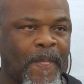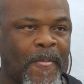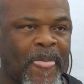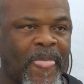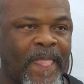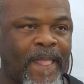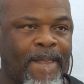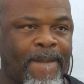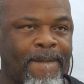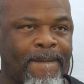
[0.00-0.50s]

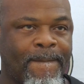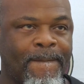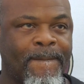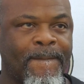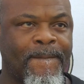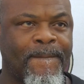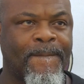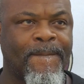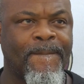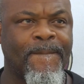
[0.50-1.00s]
How do you
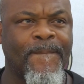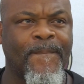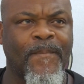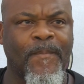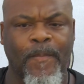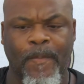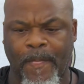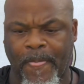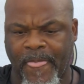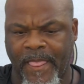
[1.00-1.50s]
guys
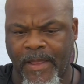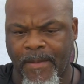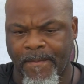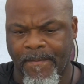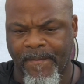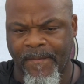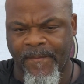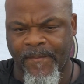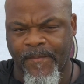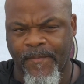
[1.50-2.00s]
communicate
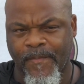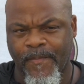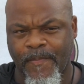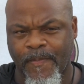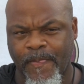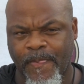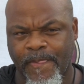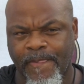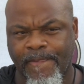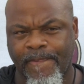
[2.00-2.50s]
the Andrew
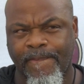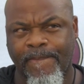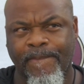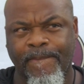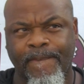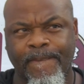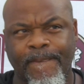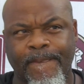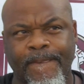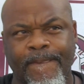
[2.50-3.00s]
Parchman in terms of
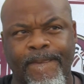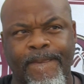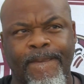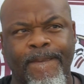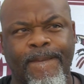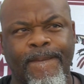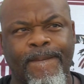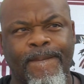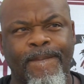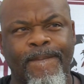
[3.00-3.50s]

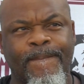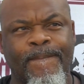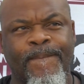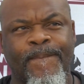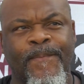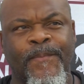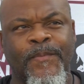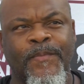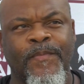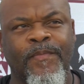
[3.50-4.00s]
expectations?
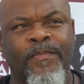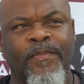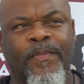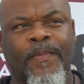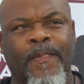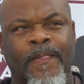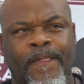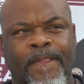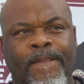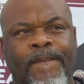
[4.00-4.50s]
I
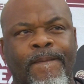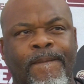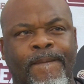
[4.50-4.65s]
guess not.